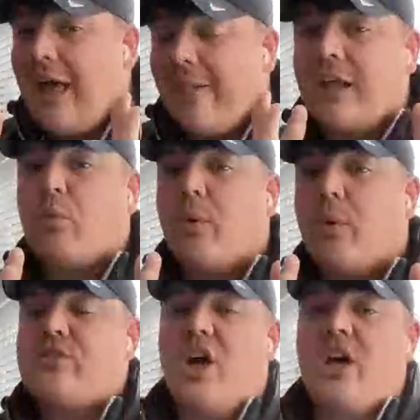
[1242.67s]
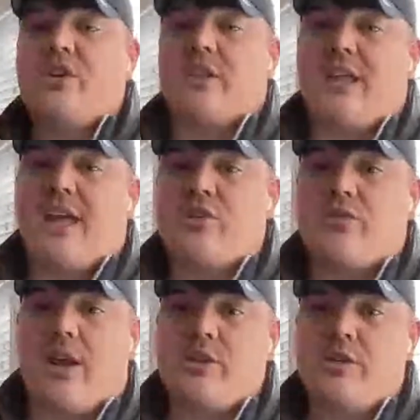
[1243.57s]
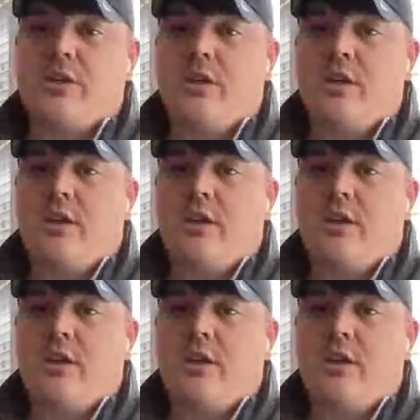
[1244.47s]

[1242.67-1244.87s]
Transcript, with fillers: I liked what I saw during that stretch.